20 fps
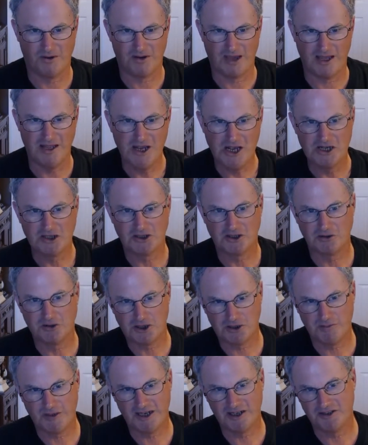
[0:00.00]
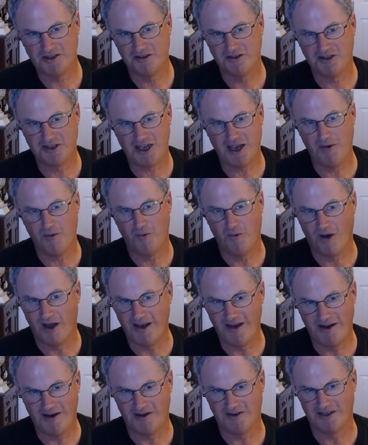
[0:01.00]
Okay, so just because you see
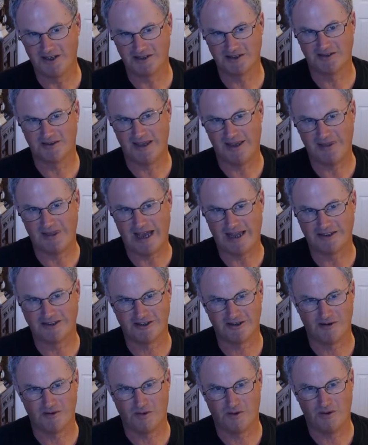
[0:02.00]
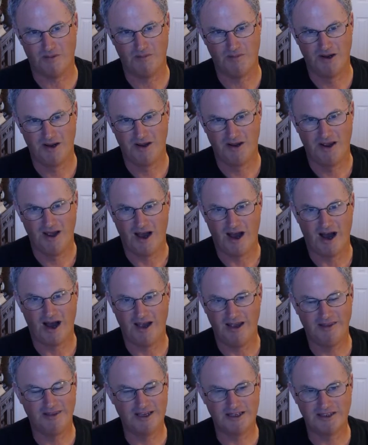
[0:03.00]
one here doesn't think that's the norm.
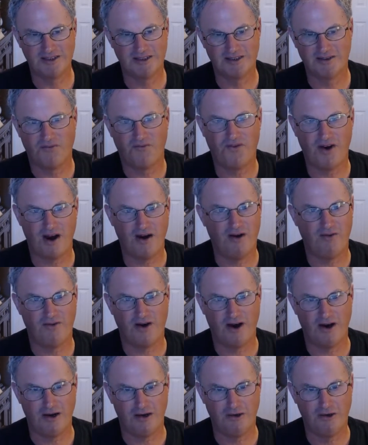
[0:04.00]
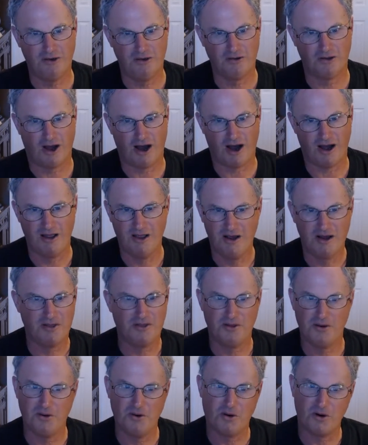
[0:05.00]
Unless it's a very, very new law,
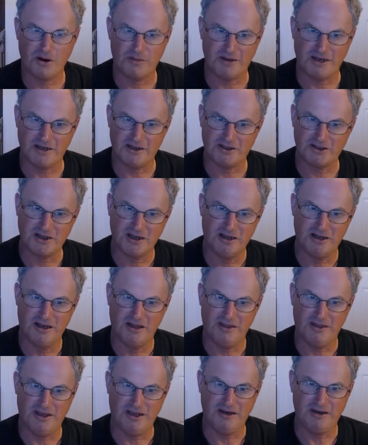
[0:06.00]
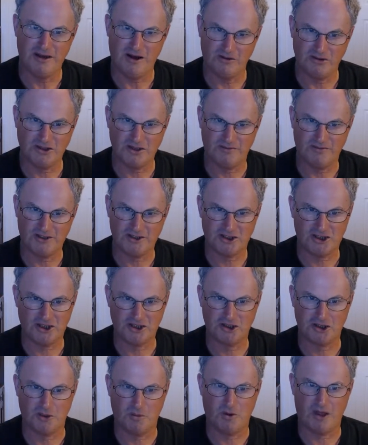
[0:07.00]
the norm is the notes of
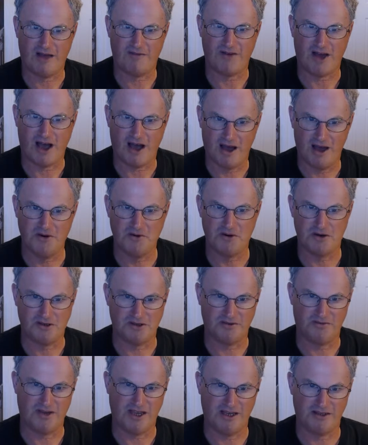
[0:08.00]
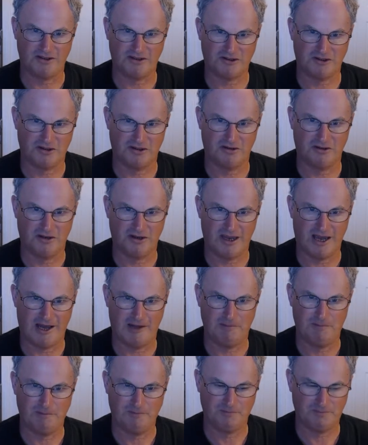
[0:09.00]
decision will have hundreds of cases to look
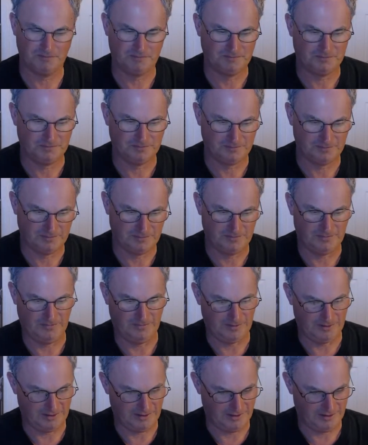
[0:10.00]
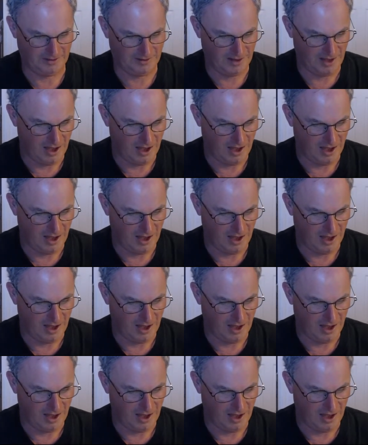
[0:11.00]
at. Okay.